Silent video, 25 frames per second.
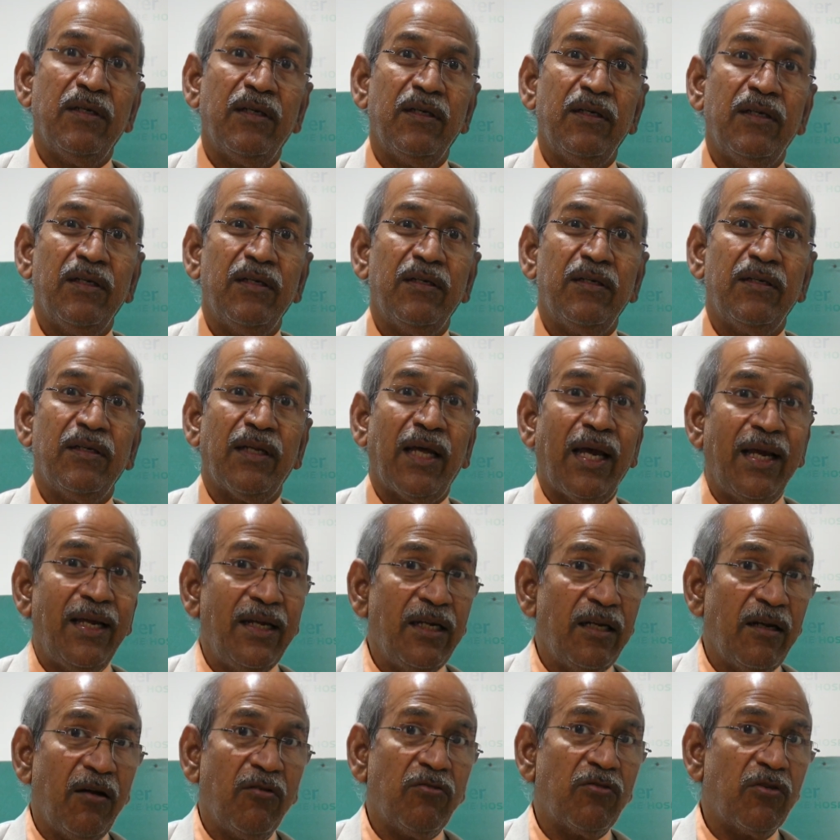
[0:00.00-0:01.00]
in
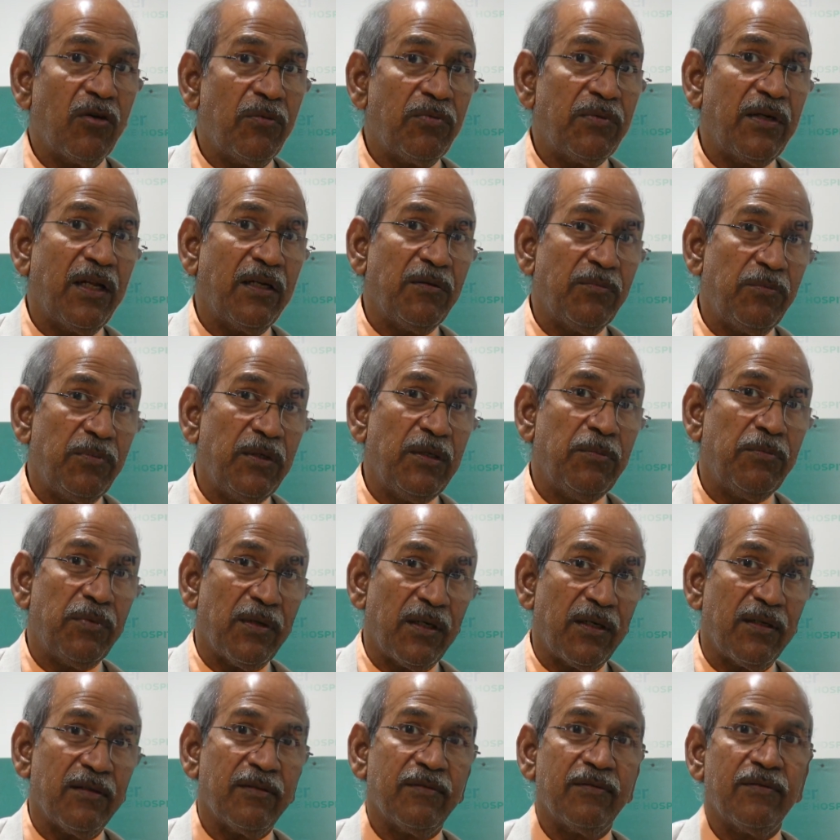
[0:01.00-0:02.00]
nine out of ten
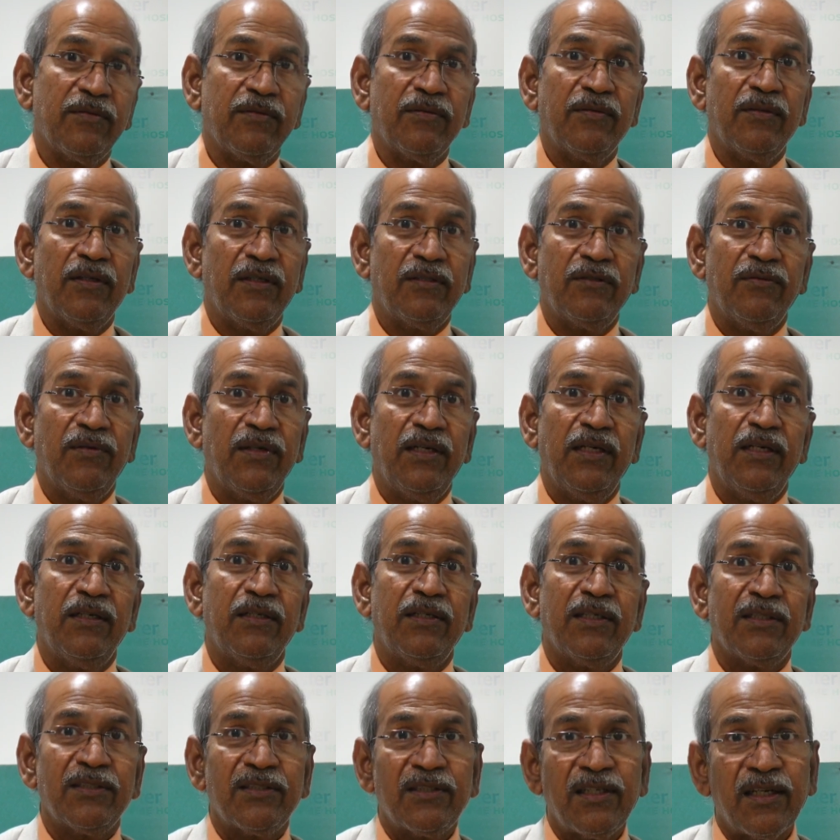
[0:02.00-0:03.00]
people. That's very
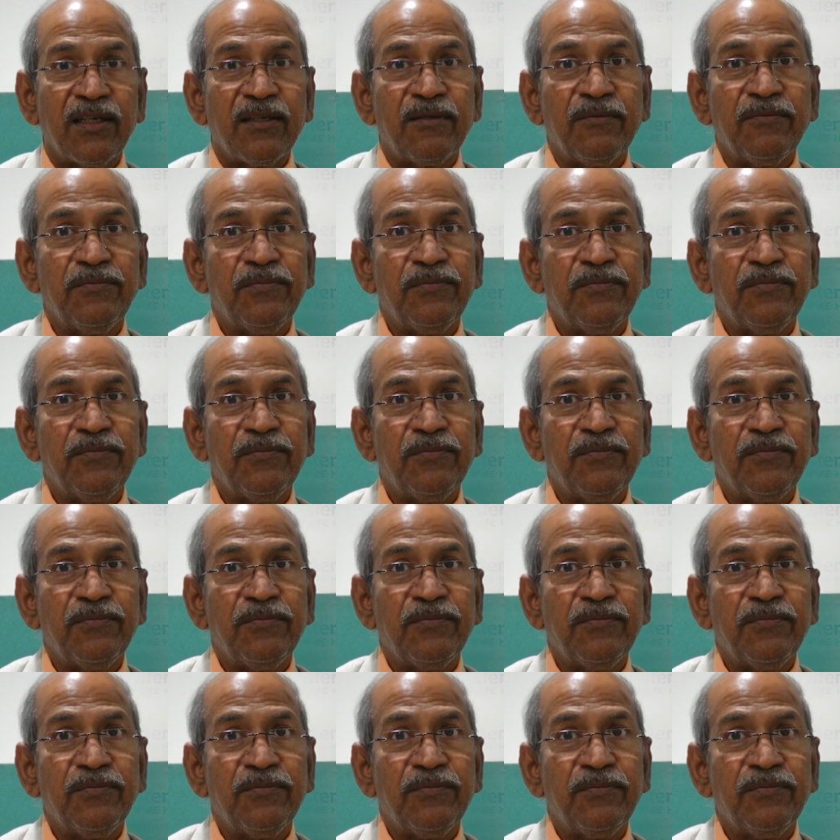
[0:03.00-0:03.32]
interesting.